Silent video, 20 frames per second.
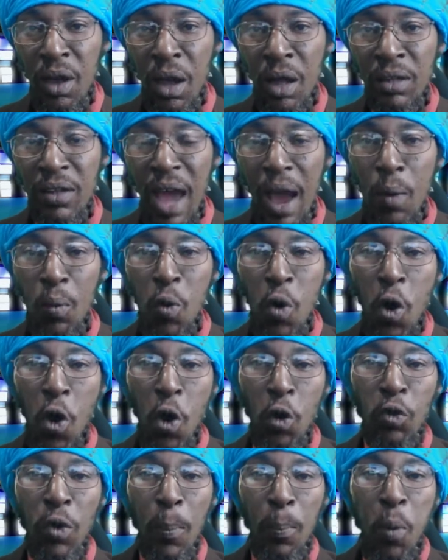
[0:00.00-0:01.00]
that were
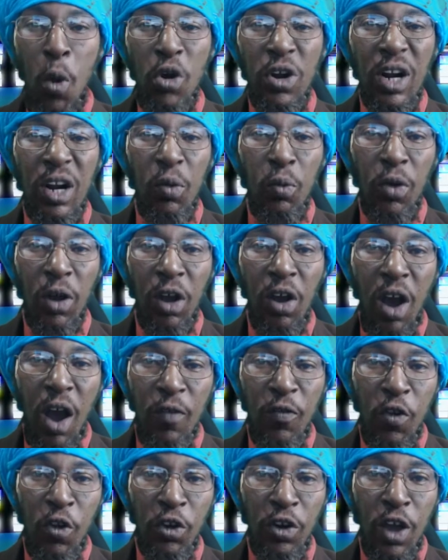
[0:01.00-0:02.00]
reportedly
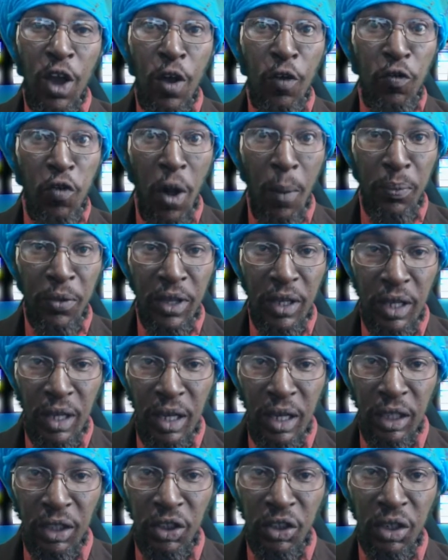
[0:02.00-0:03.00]
recovered from
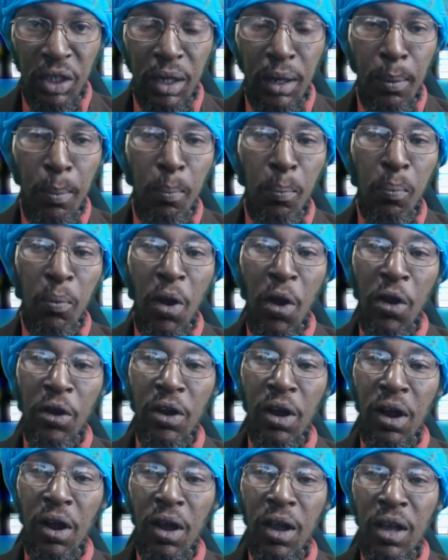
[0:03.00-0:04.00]
each
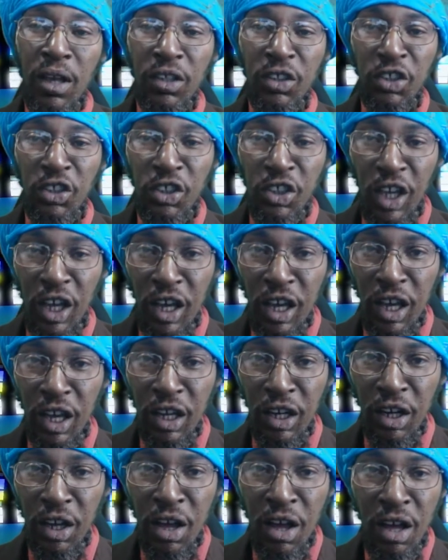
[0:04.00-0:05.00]
murder
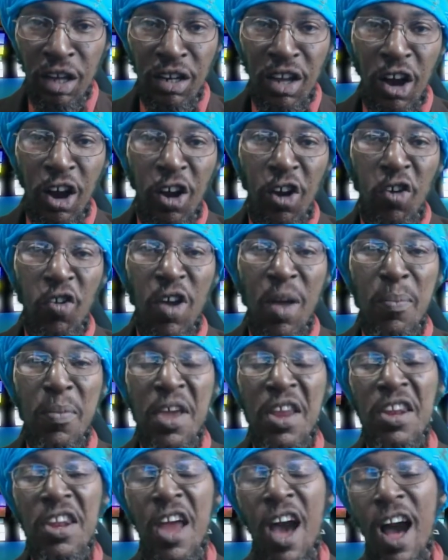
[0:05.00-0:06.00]
scene. The
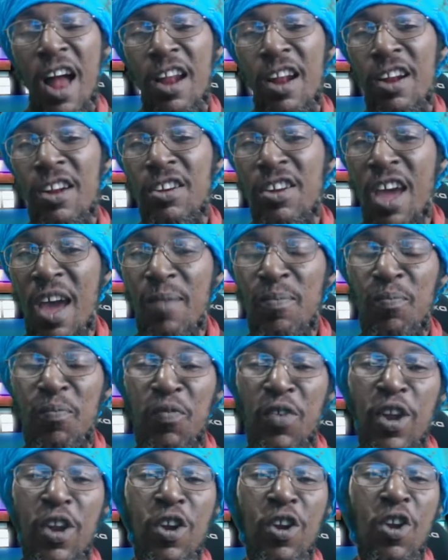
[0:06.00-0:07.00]
criminal dem
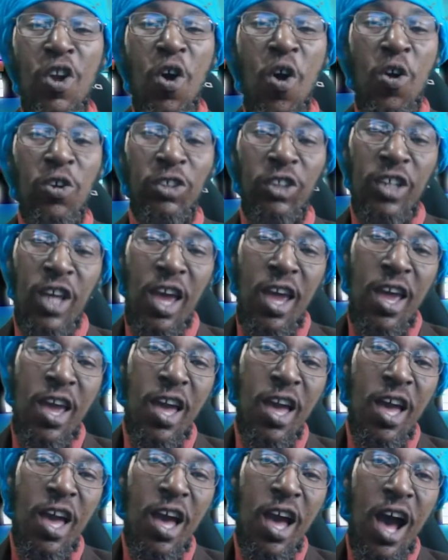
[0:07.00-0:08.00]
finose
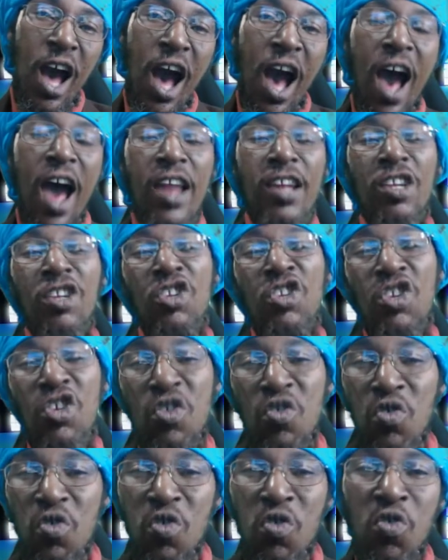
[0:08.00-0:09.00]
a
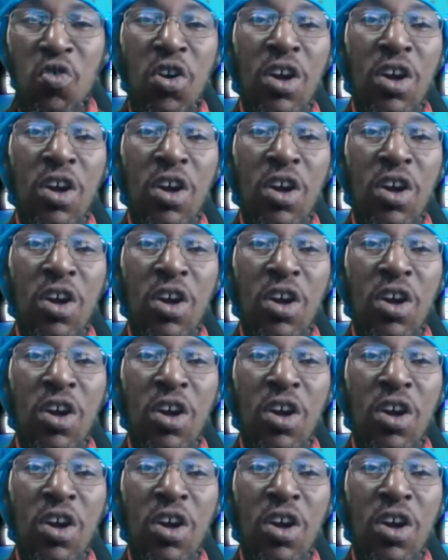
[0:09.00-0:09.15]
new